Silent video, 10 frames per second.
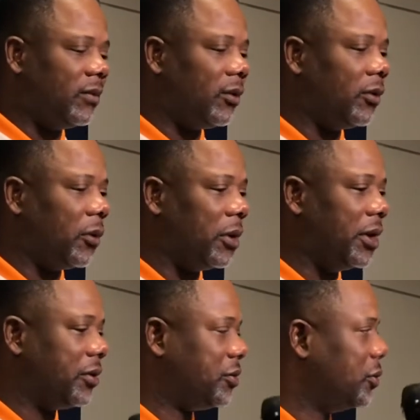darn
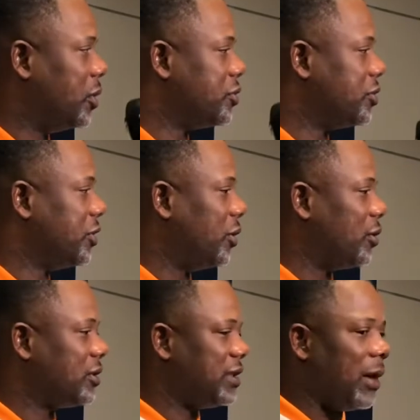near 200
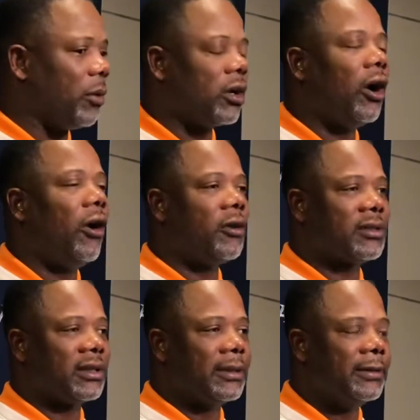yards that were
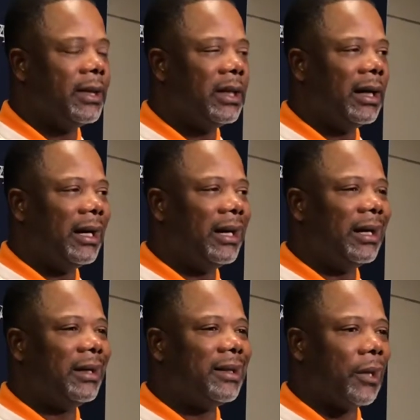costly.
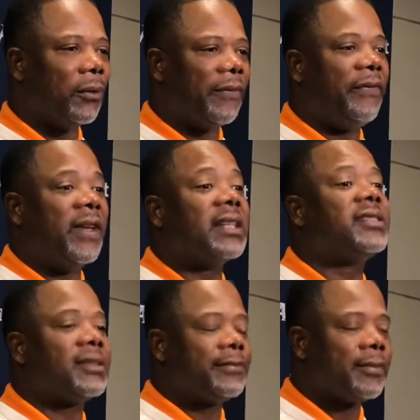There were
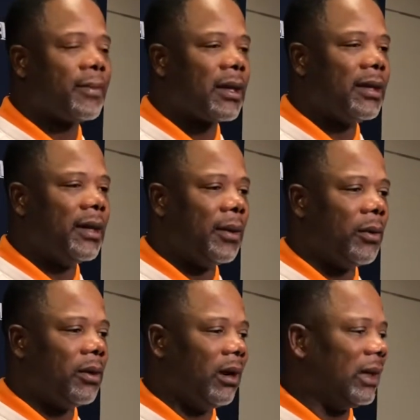fits. There
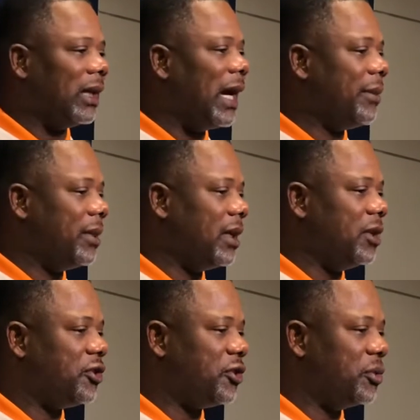were alignment
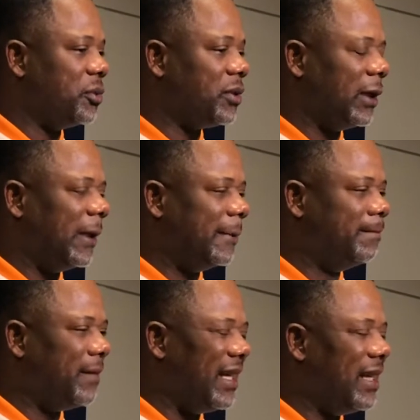issues.
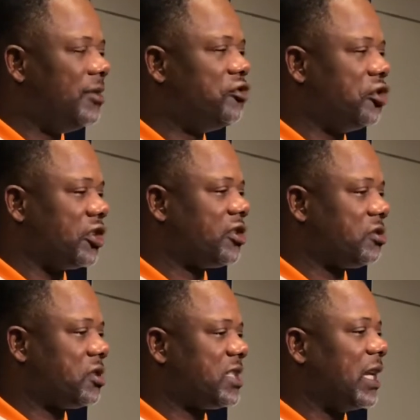They didn't
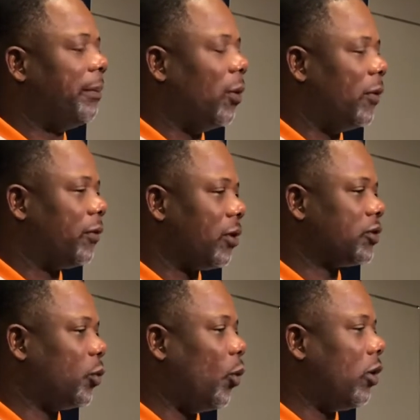just step over
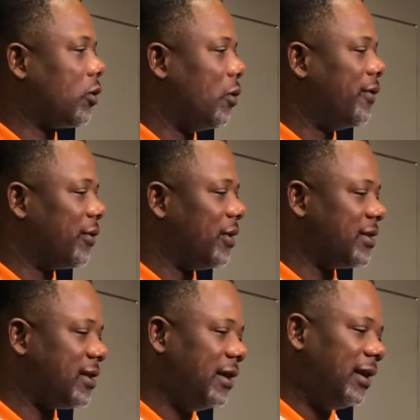us, walk over
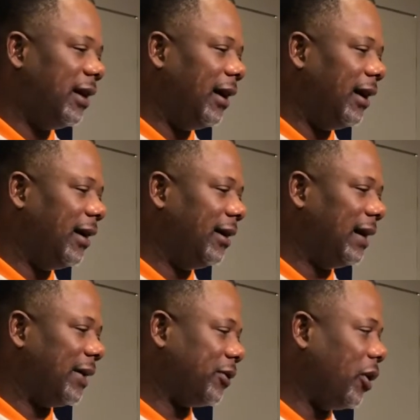us.
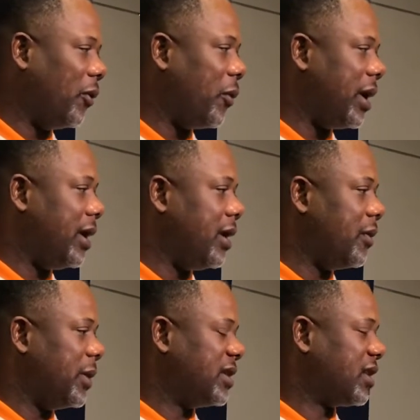I thought
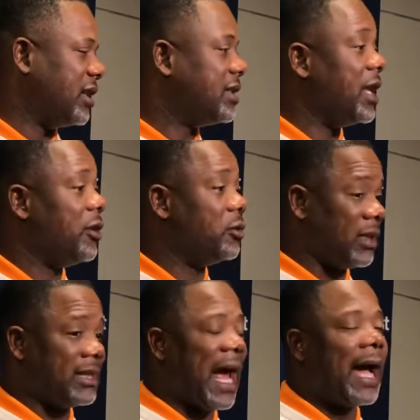we continued
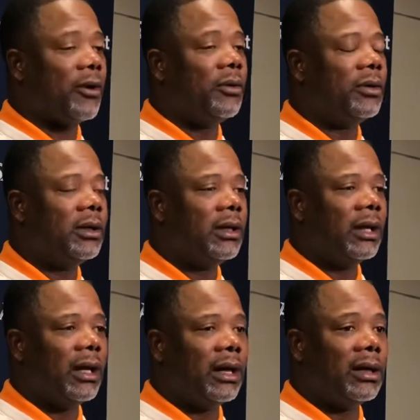to tackle
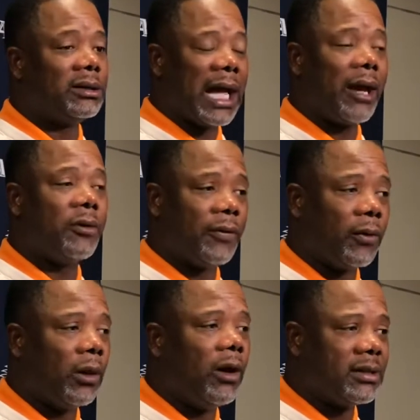for
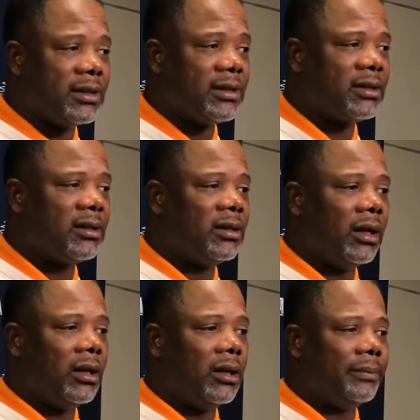losses,
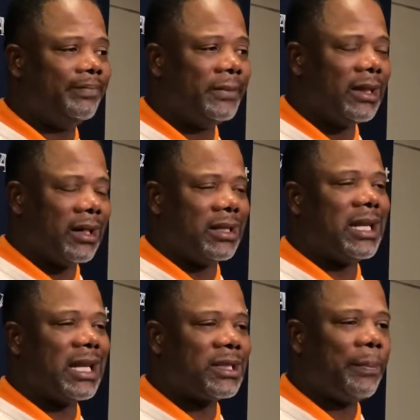
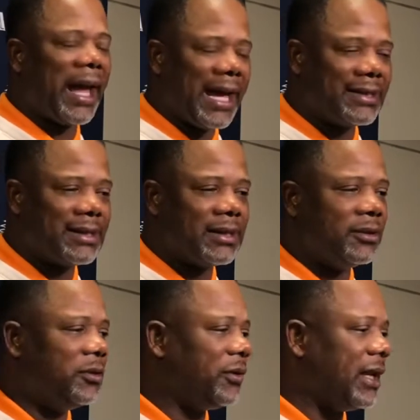contest passes,
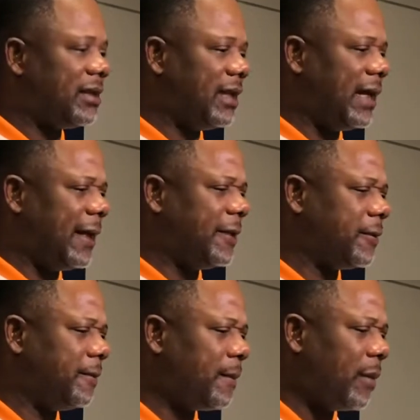and do things of that
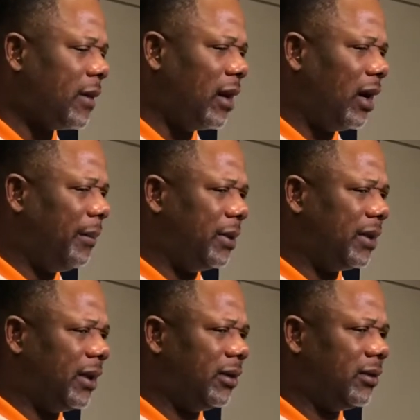nature. But
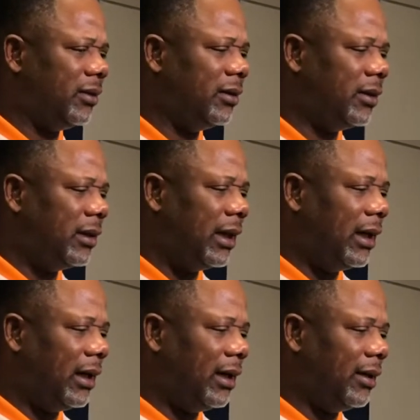they're
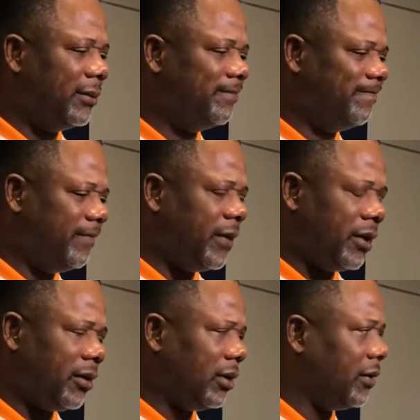a
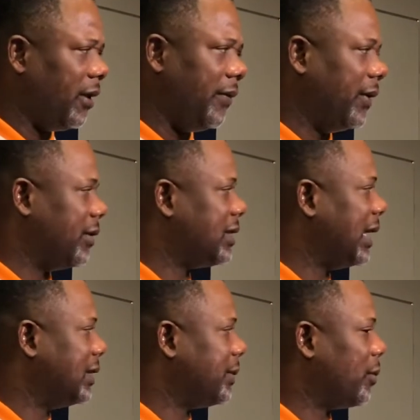very
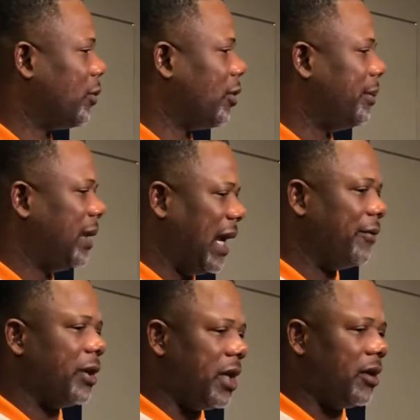talented program, and
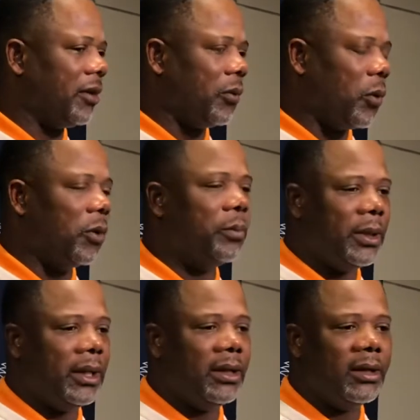every year will
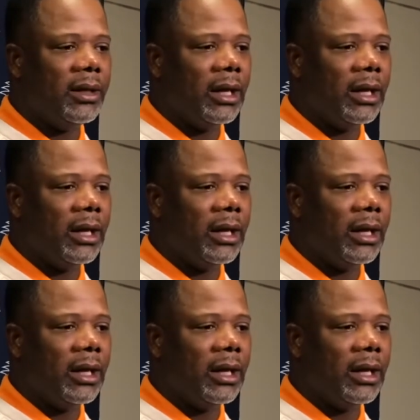be